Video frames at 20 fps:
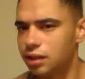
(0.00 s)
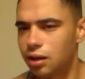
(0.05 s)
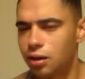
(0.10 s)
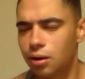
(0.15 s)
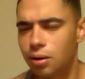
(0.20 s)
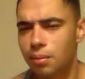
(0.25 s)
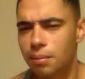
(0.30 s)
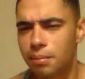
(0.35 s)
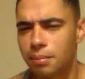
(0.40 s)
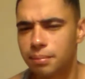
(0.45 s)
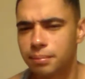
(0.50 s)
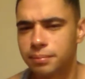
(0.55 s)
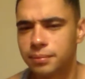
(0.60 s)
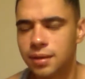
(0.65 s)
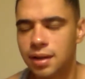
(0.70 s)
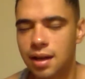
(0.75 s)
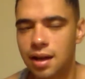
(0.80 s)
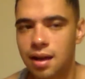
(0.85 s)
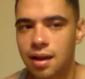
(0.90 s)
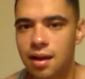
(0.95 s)
I
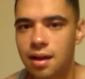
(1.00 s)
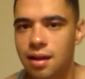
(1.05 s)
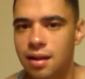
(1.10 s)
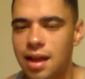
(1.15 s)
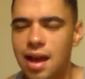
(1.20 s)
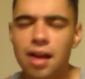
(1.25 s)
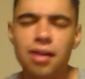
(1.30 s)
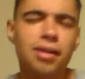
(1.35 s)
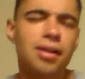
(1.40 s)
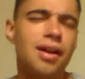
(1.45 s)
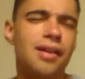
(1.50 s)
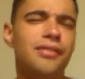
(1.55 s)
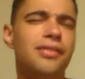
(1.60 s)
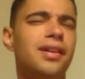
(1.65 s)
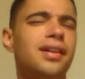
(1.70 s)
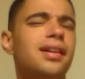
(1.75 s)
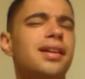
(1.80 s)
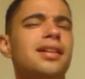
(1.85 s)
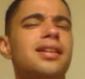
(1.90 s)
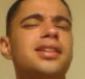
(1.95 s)
don't know, I
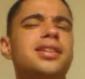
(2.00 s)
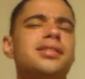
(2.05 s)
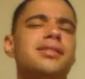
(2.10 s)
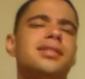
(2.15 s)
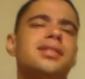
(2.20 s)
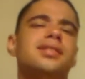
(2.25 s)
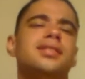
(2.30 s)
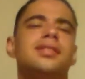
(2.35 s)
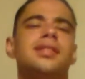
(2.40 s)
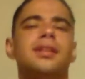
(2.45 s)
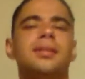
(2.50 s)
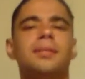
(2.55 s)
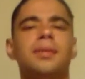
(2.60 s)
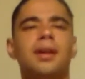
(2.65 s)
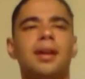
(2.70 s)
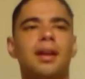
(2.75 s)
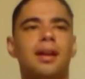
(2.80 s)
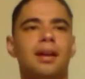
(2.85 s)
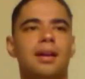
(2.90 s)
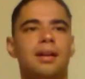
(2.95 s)
find that interesting.
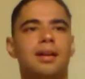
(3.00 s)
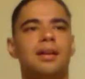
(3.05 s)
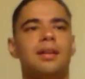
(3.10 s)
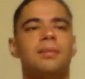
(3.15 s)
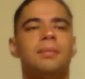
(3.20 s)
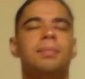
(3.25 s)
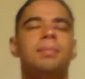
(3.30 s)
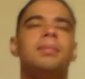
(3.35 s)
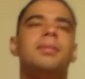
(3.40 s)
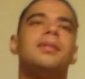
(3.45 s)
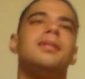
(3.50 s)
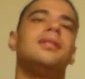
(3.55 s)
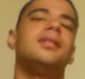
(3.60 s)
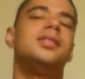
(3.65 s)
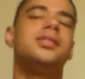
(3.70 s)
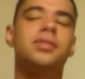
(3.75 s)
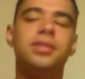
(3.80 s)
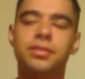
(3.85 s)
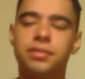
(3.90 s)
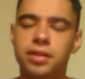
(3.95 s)

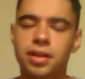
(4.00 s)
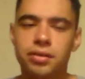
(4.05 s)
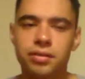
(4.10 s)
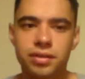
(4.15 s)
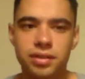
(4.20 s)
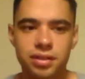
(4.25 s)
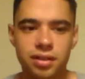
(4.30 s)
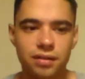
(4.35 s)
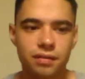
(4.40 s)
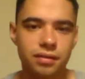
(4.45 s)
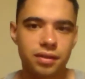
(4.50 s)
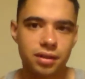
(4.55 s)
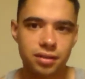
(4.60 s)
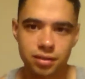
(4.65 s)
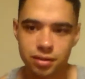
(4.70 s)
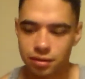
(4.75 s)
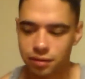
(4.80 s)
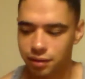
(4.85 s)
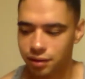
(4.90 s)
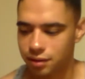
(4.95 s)
Street Fighter is never
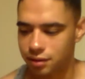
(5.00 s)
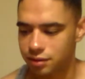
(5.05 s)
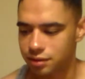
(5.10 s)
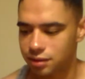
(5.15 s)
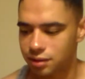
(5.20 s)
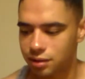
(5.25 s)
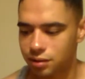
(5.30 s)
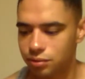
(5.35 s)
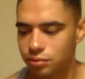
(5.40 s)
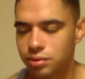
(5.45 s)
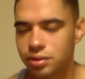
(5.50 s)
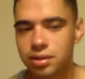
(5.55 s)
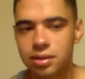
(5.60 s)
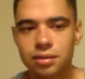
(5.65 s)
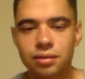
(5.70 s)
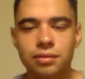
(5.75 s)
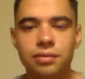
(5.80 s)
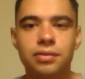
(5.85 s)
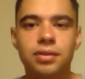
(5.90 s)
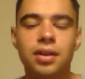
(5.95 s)
necessarily an
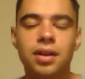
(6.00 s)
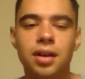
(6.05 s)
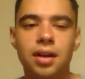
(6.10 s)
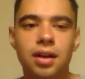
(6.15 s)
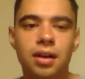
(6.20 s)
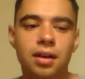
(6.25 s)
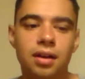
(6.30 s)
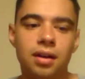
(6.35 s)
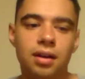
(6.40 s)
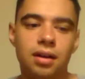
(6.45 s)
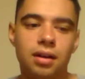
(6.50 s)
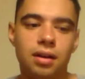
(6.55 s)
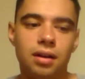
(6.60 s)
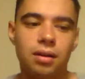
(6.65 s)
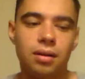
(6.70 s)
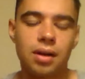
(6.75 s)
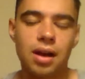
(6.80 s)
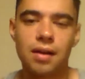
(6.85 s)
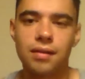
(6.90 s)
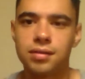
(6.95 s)
exclusive.
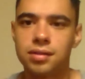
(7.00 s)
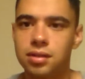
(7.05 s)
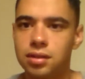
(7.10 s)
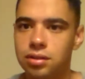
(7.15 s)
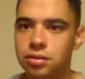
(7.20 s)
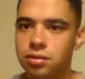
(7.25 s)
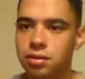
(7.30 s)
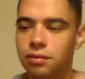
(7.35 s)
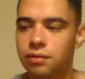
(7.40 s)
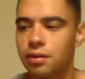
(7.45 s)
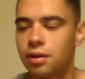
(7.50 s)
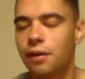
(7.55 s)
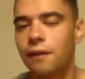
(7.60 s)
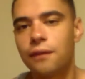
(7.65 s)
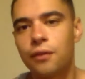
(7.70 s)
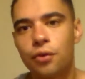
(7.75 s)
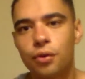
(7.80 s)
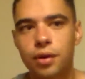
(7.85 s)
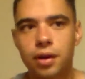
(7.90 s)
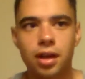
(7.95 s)
Obviously Street
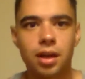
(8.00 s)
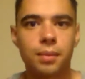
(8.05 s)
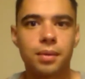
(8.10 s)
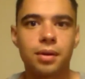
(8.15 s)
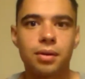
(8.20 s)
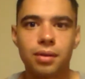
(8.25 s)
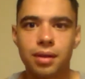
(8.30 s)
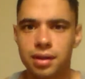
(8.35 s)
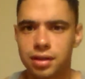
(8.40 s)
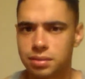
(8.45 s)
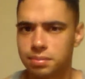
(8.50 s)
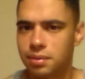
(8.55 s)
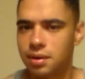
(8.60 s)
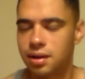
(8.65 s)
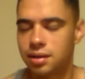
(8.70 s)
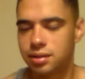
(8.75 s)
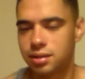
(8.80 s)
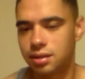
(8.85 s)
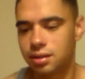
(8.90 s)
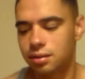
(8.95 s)
Fighter 4 came out on
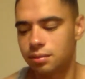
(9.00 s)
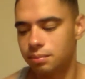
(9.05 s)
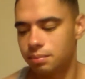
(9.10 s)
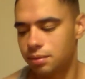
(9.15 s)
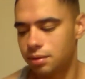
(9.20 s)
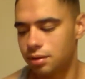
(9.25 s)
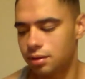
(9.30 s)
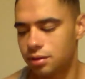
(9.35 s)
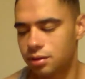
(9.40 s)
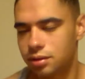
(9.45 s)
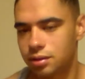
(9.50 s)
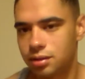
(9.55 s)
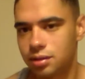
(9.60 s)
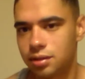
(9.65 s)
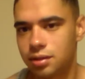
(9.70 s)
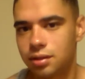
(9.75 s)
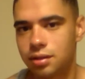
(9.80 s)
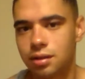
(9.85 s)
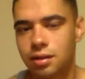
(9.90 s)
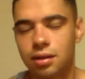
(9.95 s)
Xbox and
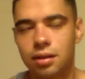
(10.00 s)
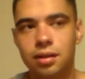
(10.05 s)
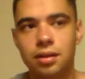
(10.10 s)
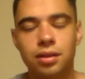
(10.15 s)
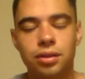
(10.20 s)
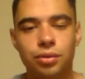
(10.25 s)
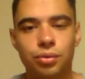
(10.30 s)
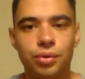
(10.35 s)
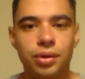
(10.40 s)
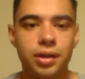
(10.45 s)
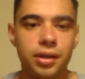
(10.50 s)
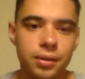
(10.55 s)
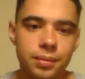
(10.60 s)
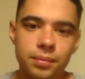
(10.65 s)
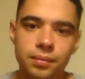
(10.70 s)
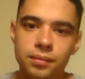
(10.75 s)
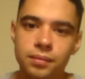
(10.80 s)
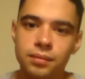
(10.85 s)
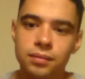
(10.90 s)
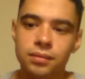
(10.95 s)
PS3,
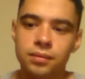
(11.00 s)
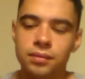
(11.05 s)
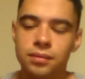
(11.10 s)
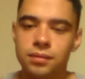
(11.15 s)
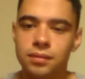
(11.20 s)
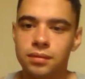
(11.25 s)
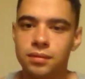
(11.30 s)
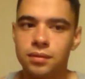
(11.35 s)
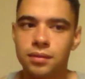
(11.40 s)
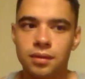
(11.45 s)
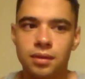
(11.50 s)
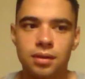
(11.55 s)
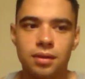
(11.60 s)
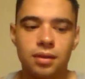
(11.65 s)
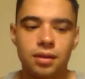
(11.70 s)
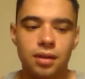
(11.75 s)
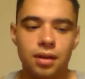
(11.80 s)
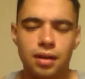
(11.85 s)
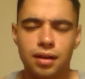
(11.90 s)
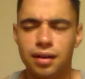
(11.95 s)

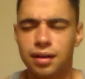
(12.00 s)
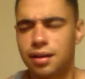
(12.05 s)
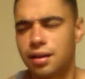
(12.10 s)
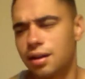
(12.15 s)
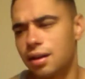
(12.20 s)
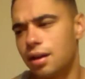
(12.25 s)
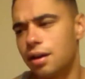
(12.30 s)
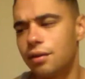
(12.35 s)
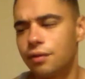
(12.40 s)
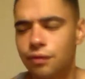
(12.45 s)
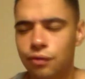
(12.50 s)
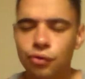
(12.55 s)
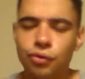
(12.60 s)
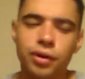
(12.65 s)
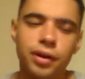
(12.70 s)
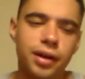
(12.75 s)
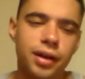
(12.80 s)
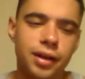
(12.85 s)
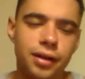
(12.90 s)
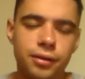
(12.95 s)
and kind of 4
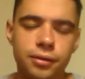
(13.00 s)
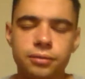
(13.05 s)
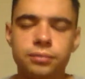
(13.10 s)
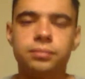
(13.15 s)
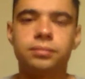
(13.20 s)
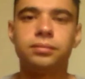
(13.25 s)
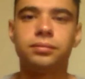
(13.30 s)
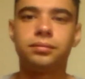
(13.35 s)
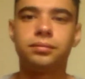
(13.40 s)
now.